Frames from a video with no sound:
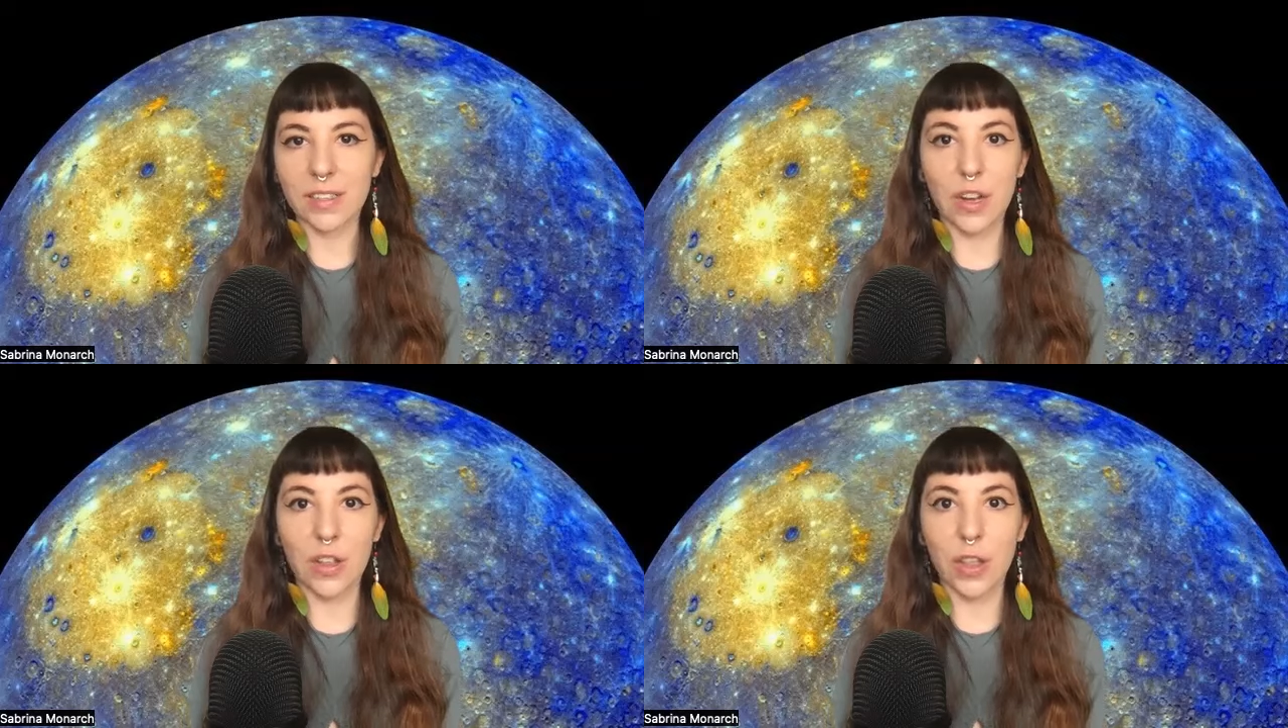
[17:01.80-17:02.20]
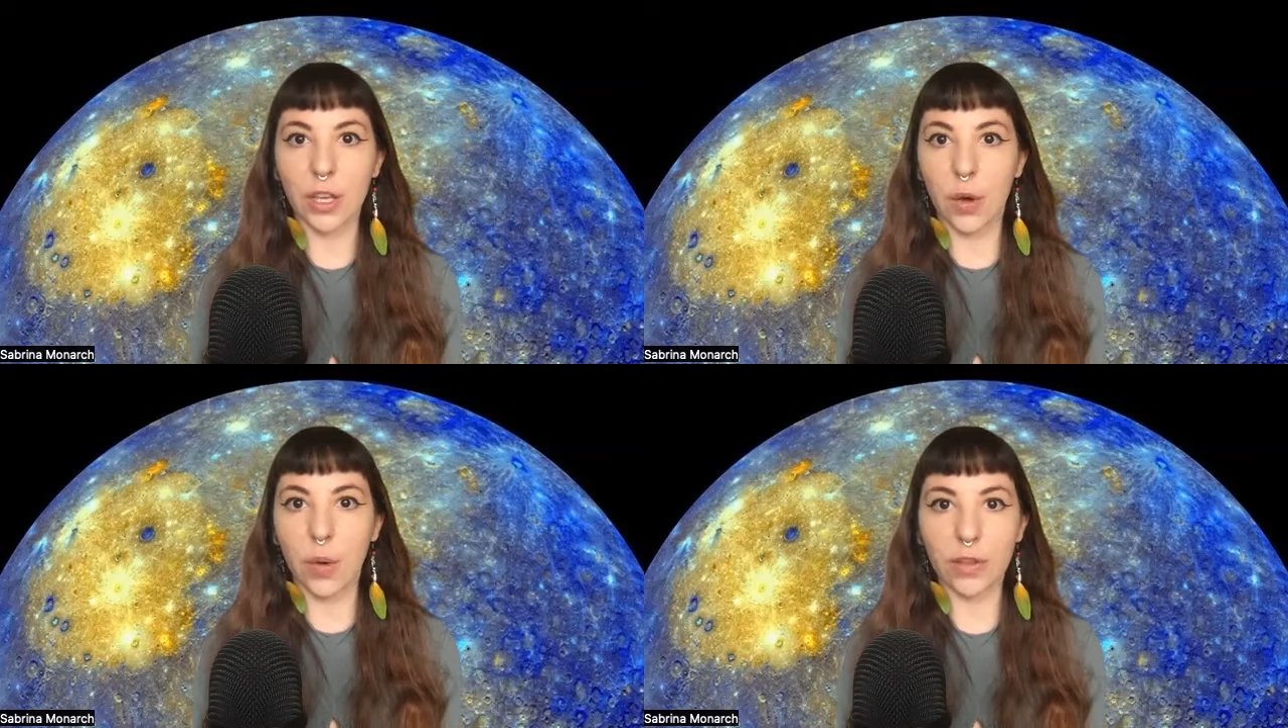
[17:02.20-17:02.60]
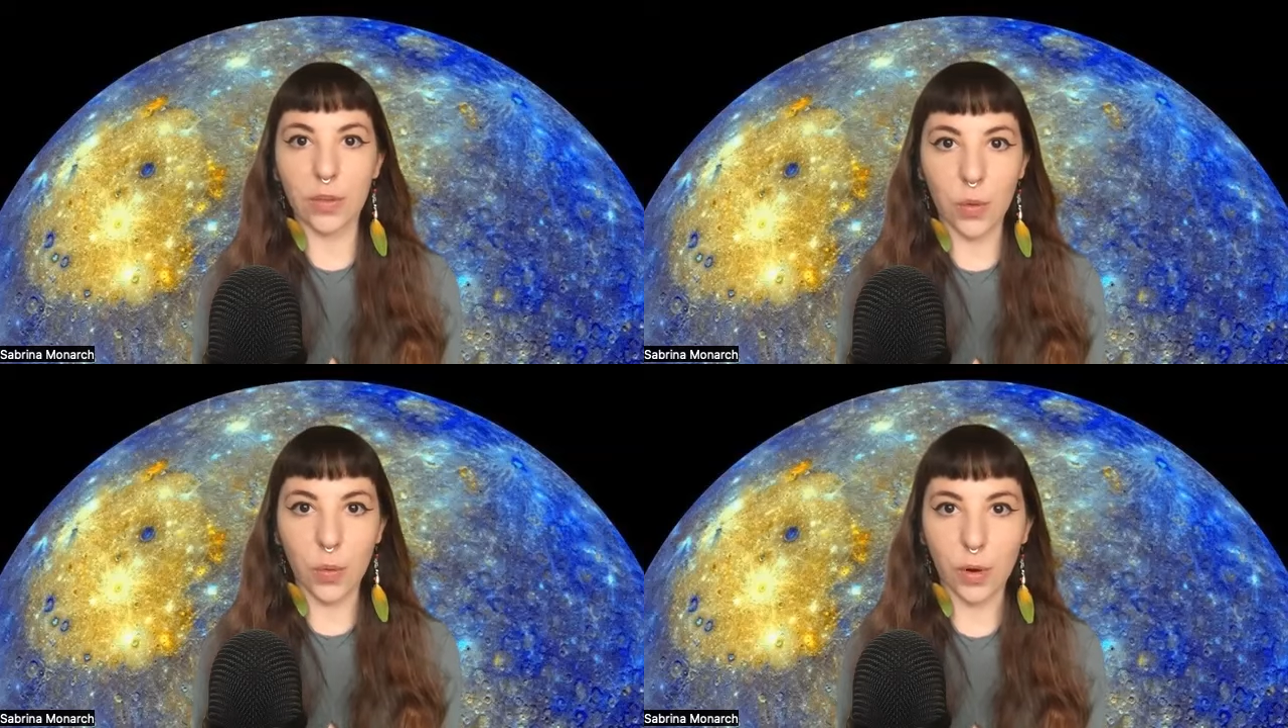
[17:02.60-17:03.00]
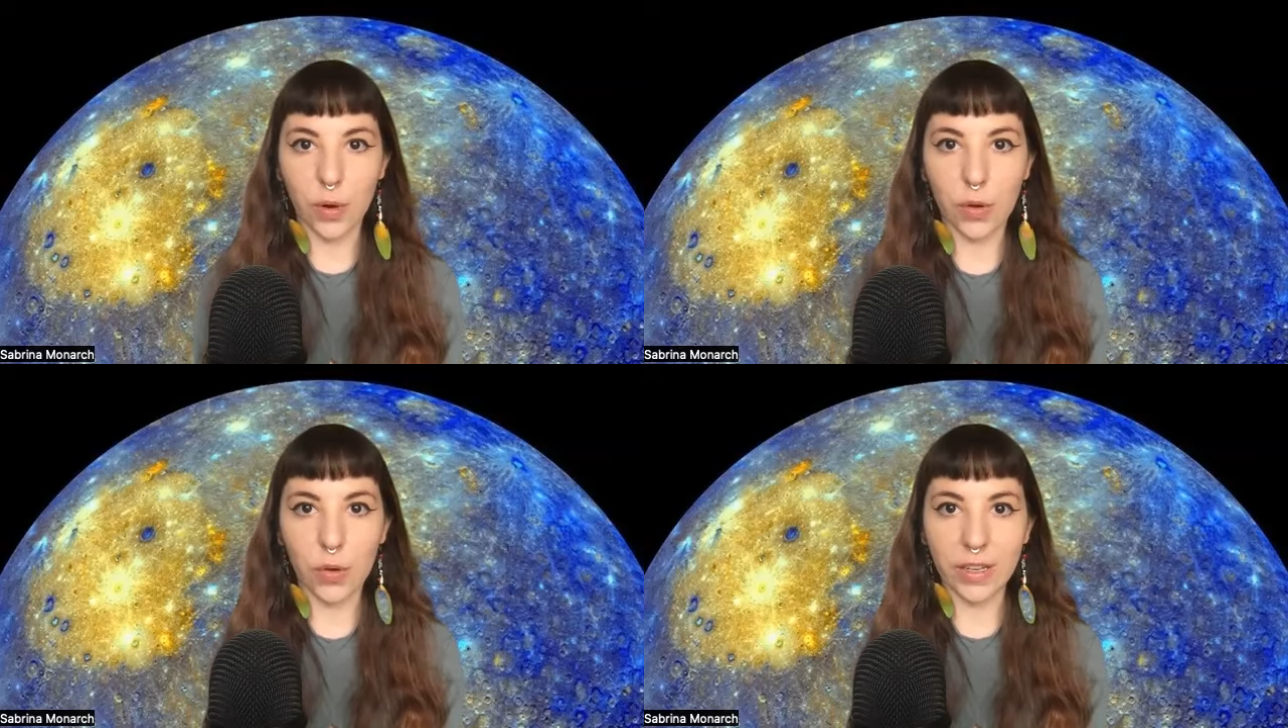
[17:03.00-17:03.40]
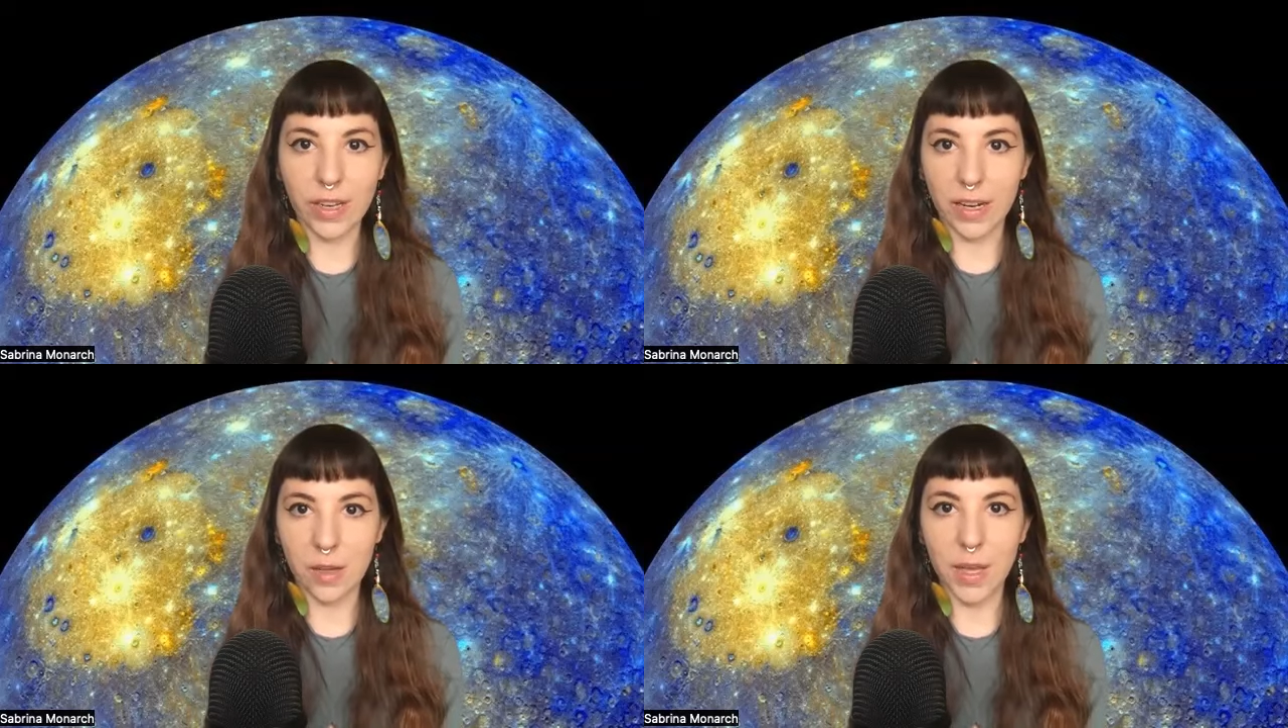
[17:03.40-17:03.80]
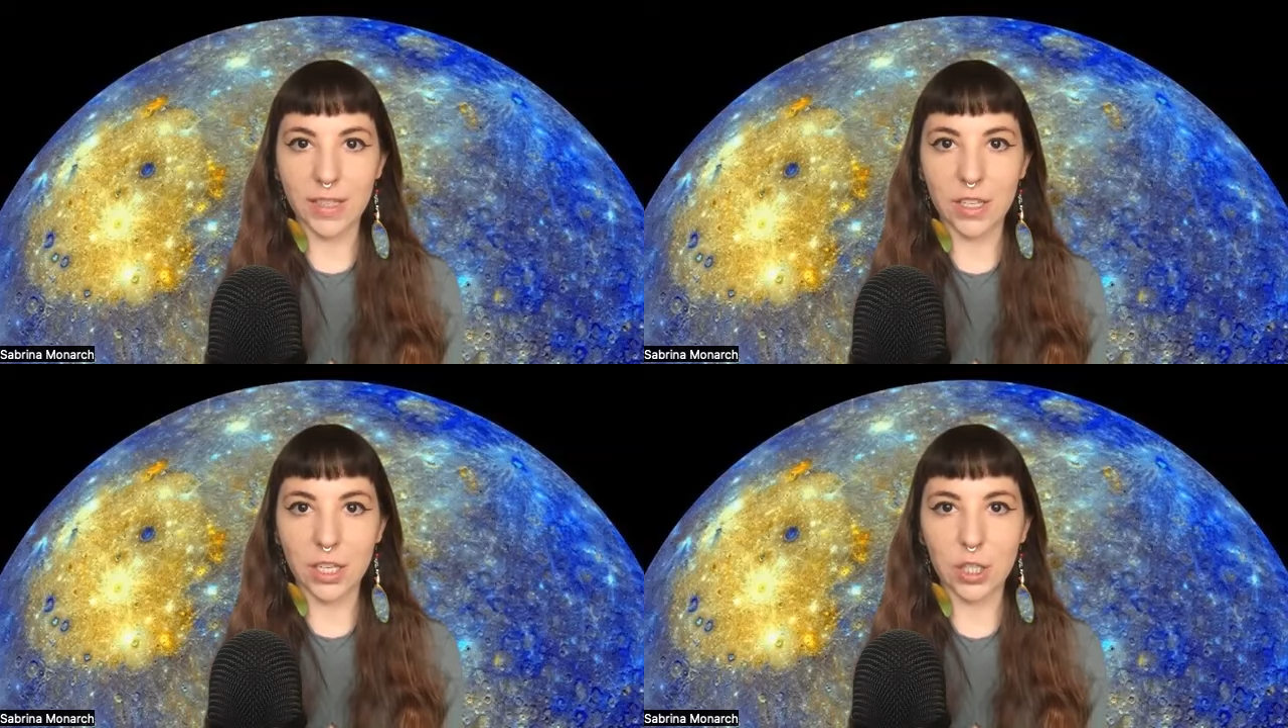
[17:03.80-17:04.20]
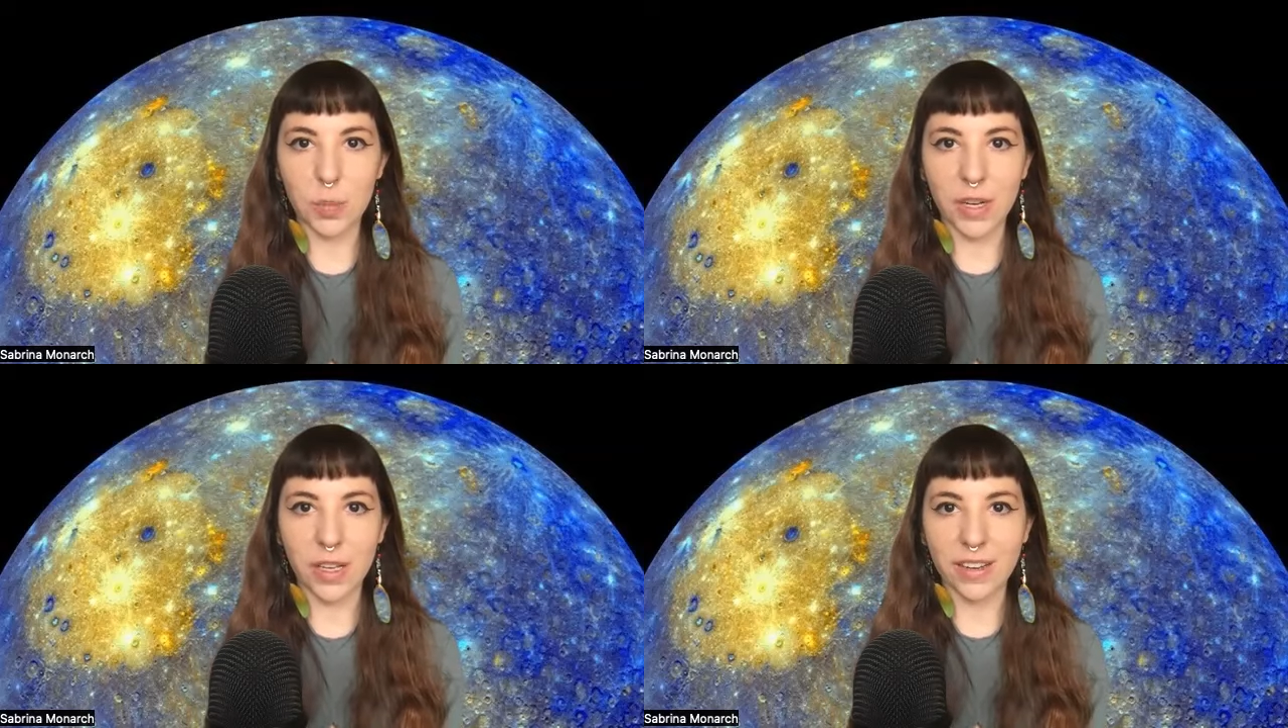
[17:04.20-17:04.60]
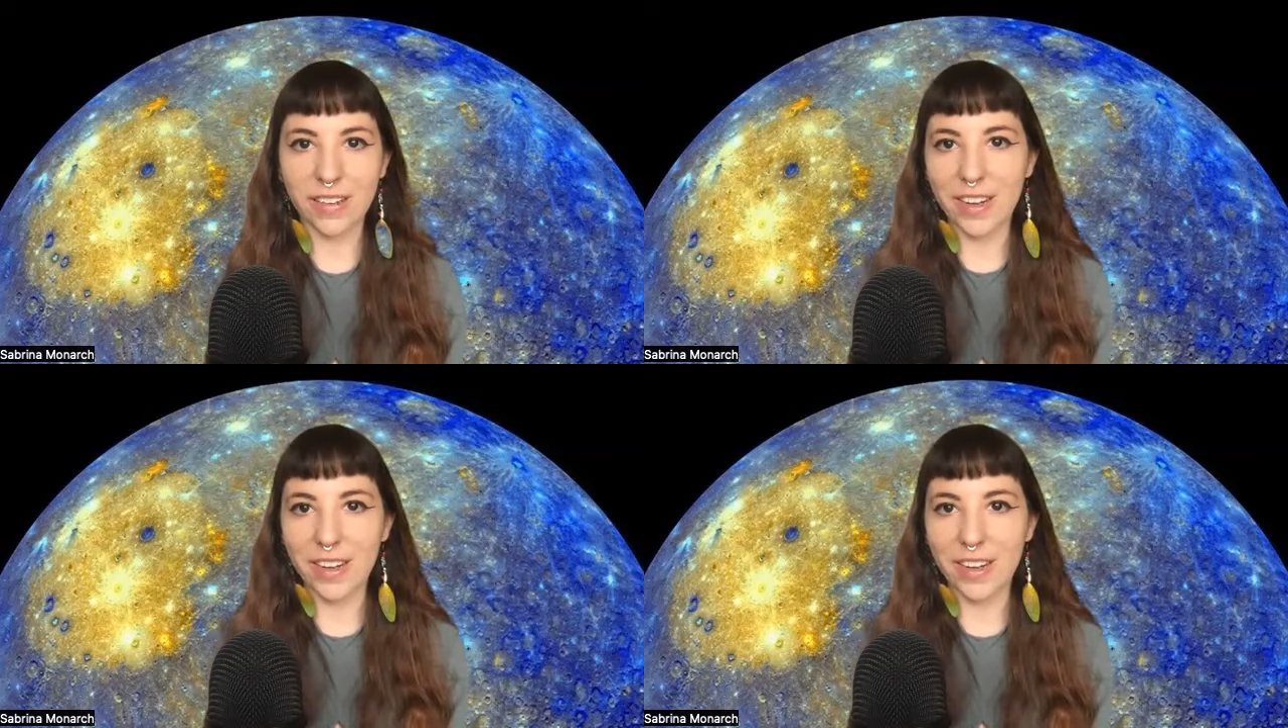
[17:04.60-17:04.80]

it's not like going to the oracle and getting a message but it